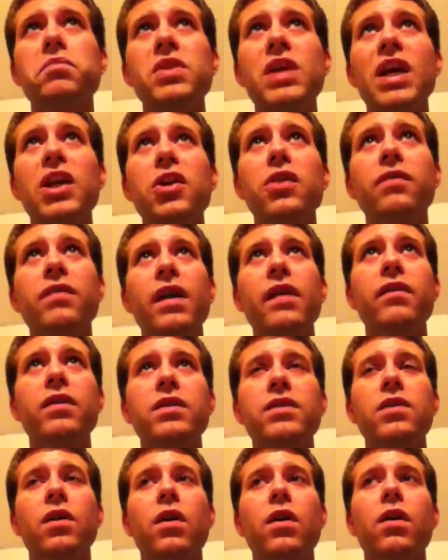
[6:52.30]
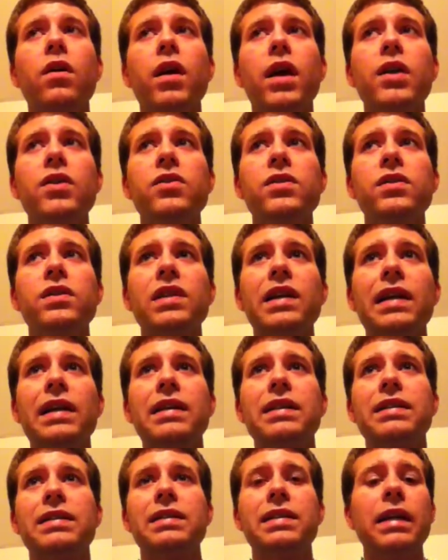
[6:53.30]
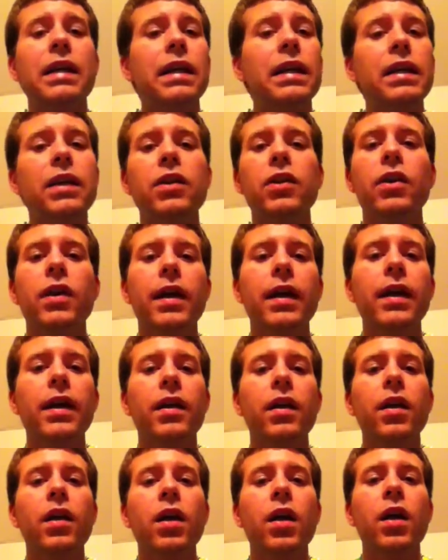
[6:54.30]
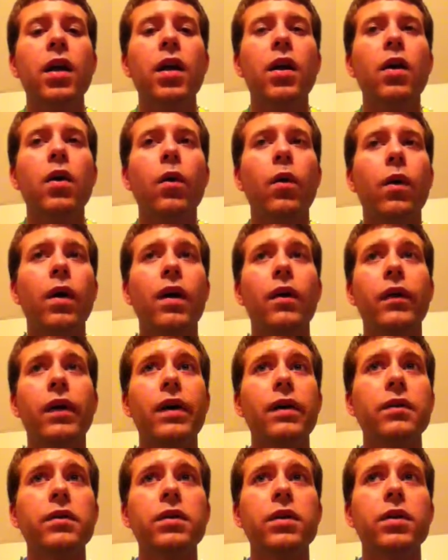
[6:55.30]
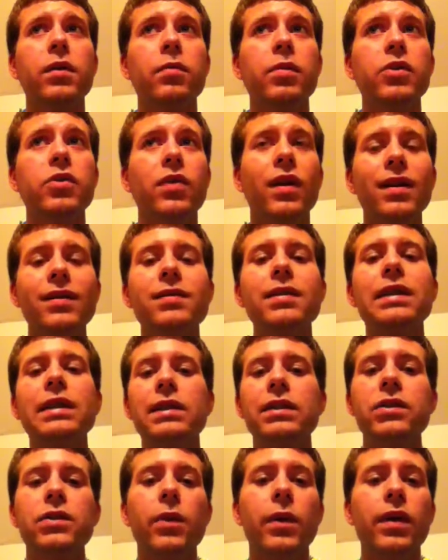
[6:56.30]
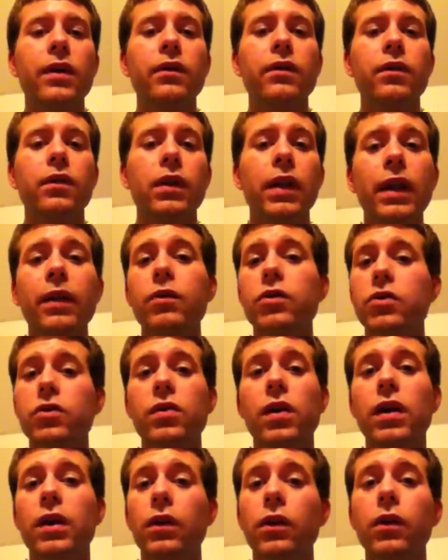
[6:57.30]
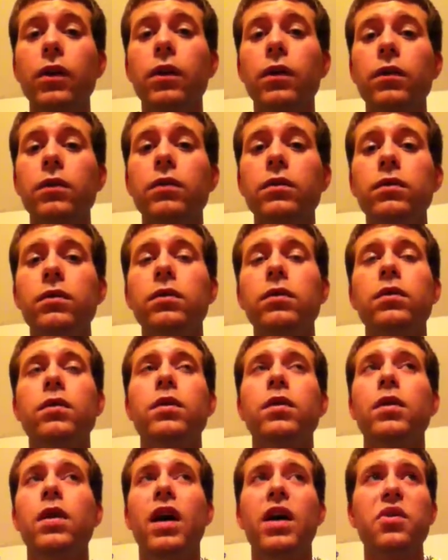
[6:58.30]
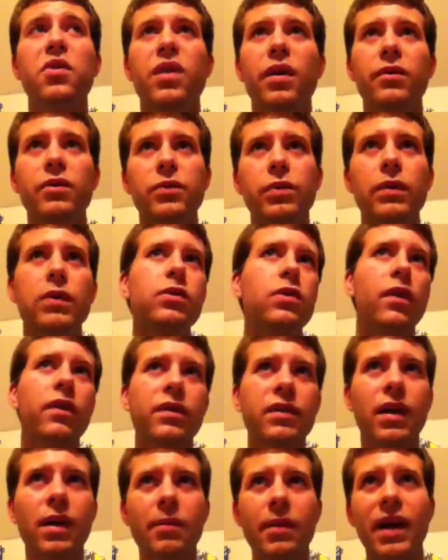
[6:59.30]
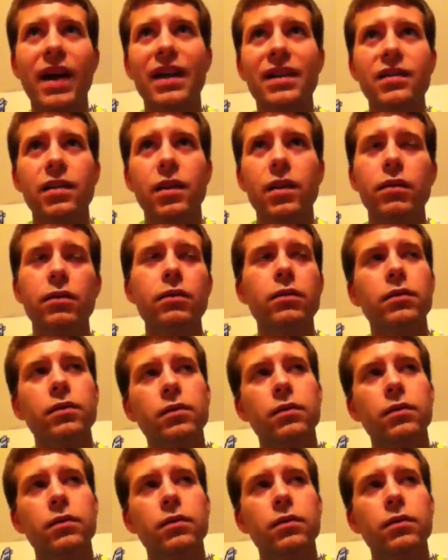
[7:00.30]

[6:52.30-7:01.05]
take your favorite song and just, like, sing it in your head or out loud, but translate it into whatever language you're trying to learn. I do that with Swedish all the time by accident,